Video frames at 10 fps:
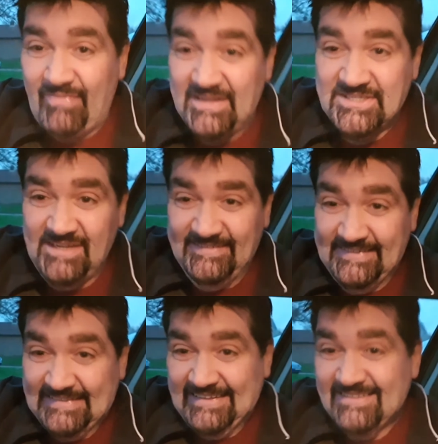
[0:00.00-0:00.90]
So
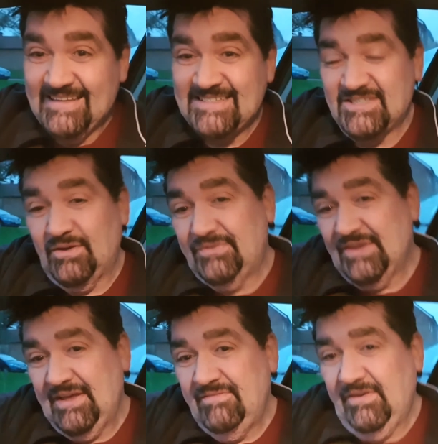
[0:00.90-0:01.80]
that's the sort of
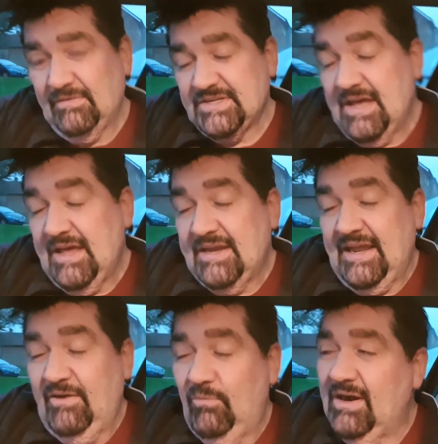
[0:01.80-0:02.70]
thing involved.
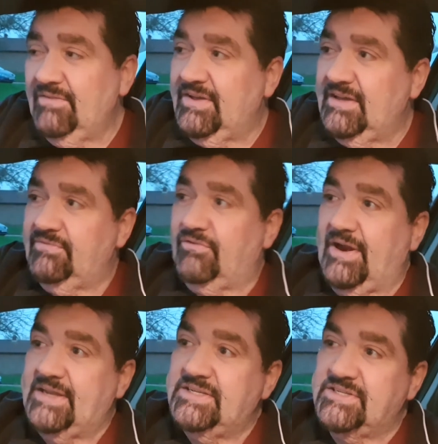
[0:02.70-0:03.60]
Now, one of her
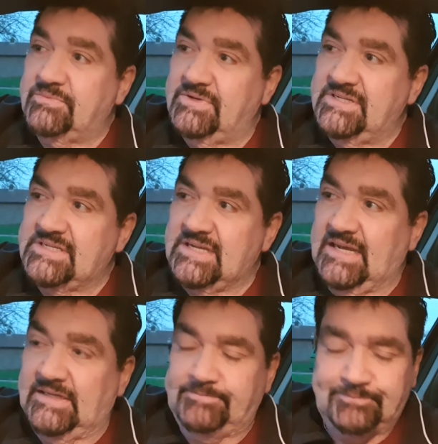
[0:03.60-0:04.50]
friends was,
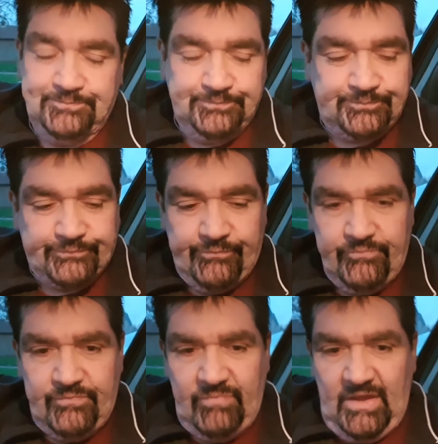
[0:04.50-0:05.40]

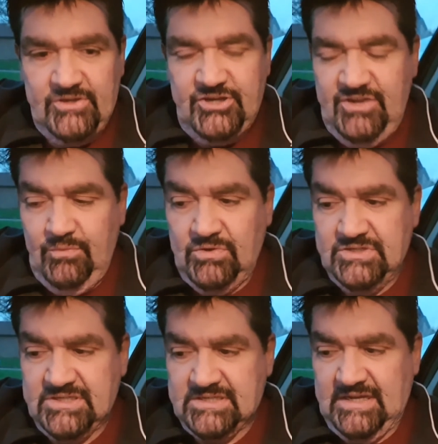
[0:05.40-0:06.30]
she
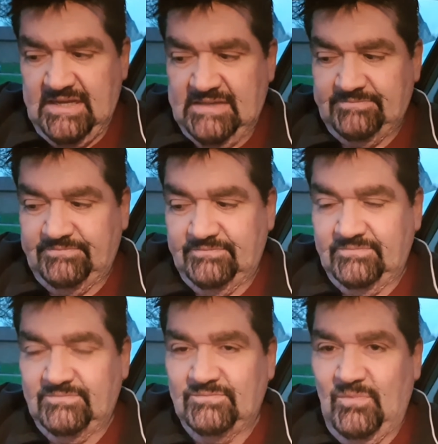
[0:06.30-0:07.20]
was,
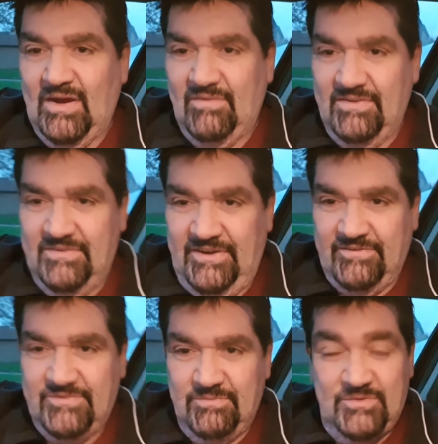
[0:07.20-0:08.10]
well, you
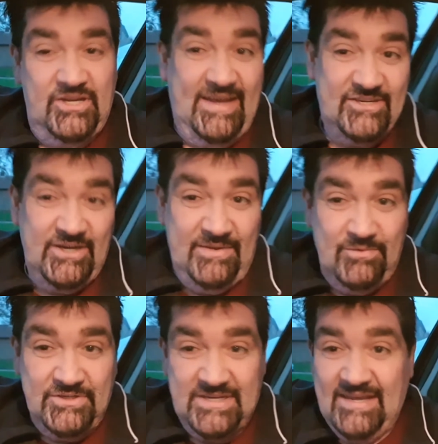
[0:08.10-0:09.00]
know, she actually
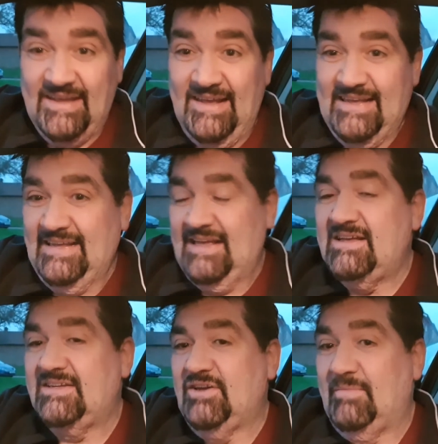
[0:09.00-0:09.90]
was
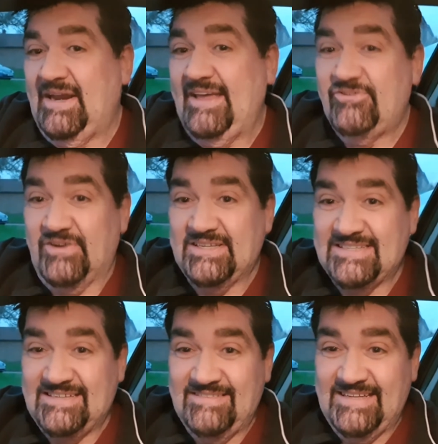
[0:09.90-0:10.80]

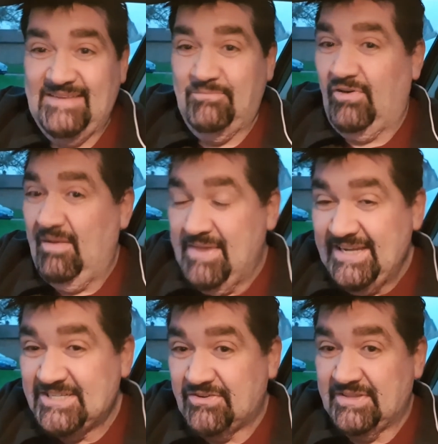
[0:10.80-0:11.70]
dominatrix to the Prime
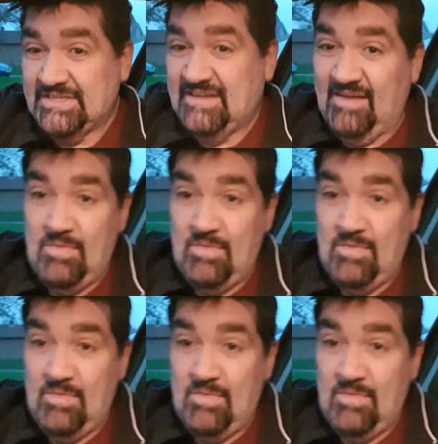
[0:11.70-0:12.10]
Minister at the time,